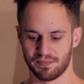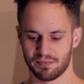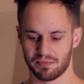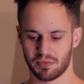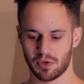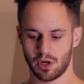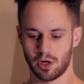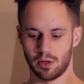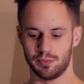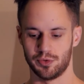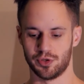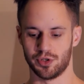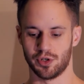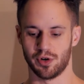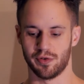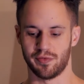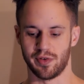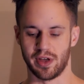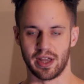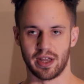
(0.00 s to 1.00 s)

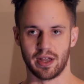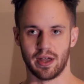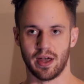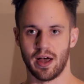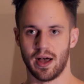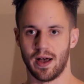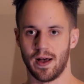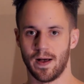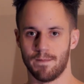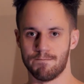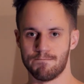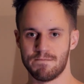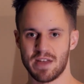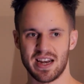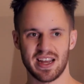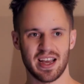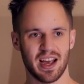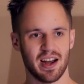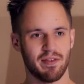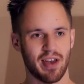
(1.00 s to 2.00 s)
observing any
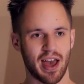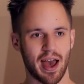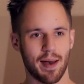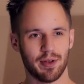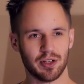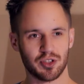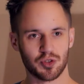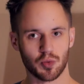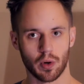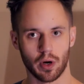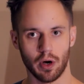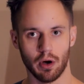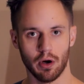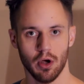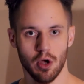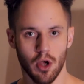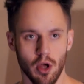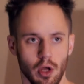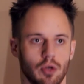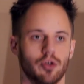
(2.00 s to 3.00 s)
kind of habits where
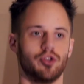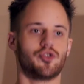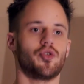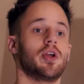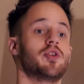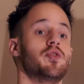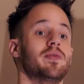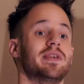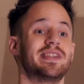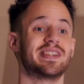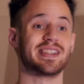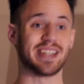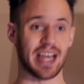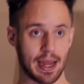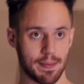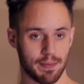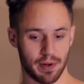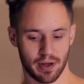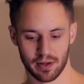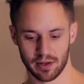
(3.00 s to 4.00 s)
you try to
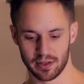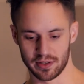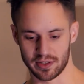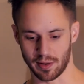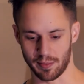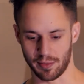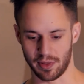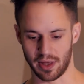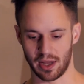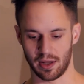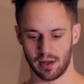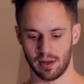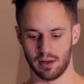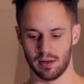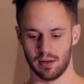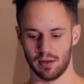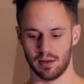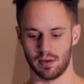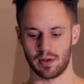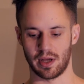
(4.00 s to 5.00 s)
escape something.
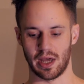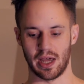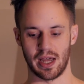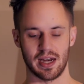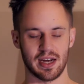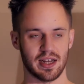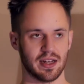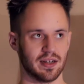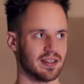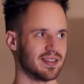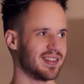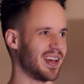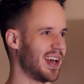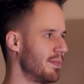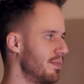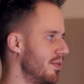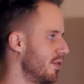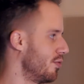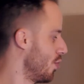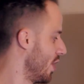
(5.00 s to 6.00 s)
Okay, any
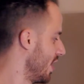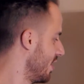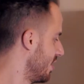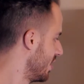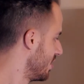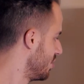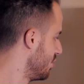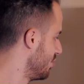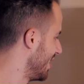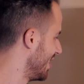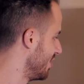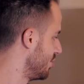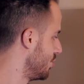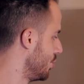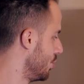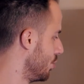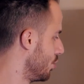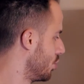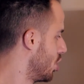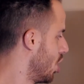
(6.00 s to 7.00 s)
type of way that you tend
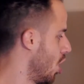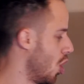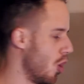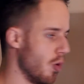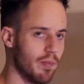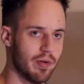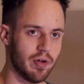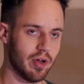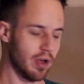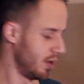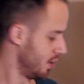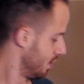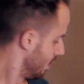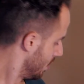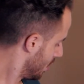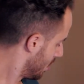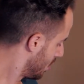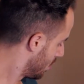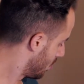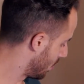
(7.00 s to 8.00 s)
to cope
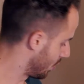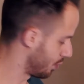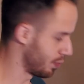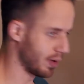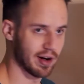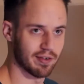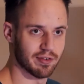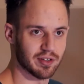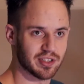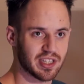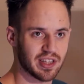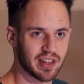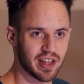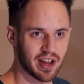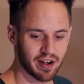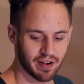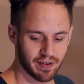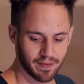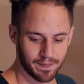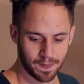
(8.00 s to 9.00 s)
with whatever's in
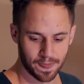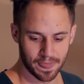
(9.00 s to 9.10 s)
there.